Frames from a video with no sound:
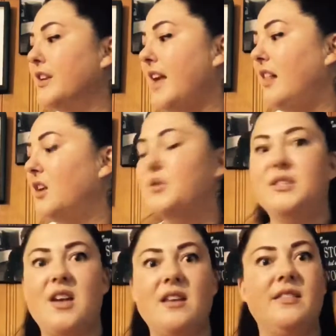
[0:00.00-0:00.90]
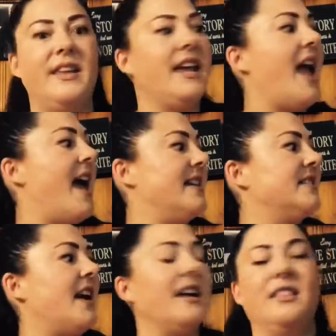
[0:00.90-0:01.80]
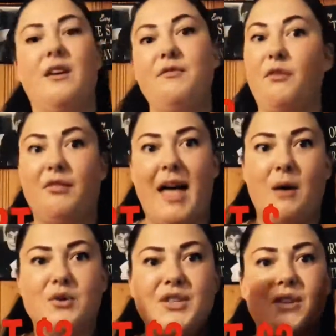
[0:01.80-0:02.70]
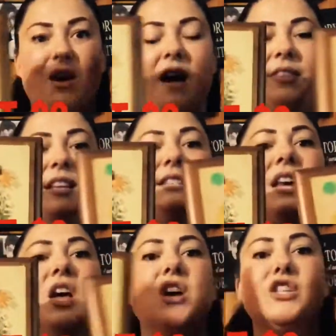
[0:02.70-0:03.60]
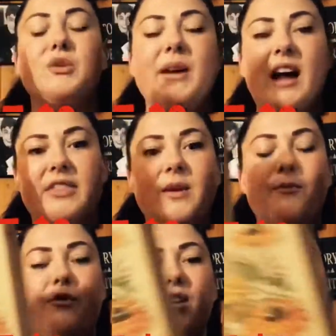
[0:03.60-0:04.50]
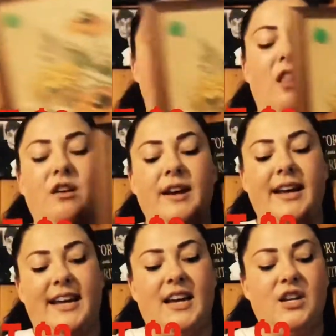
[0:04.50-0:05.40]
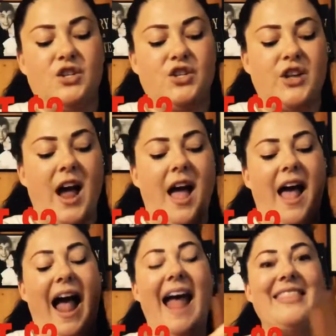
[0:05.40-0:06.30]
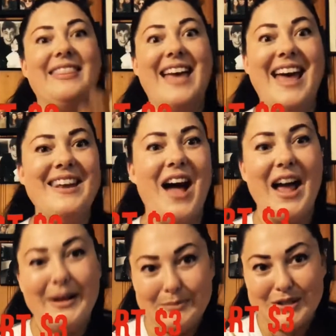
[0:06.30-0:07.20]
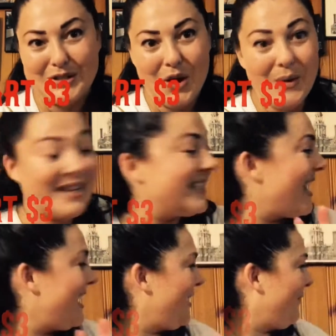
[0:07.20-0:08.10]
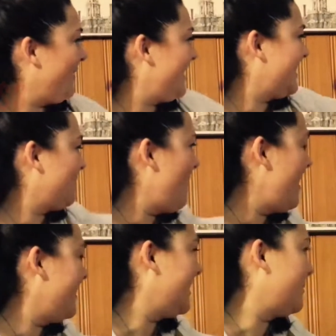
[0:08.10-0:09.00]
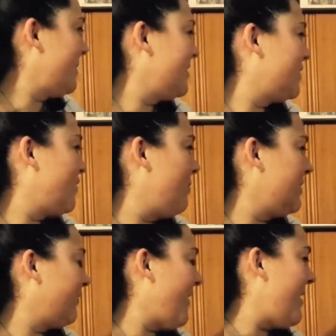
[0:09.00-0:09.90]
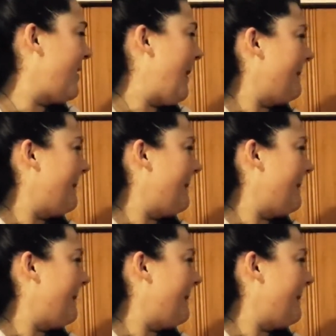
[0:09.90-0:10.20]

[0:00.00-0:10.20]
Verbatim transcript: yellow suddenly, and I love the flowers that are on these. So I got them for a dollar each. And then I am so excited for this one. This one is so much fun.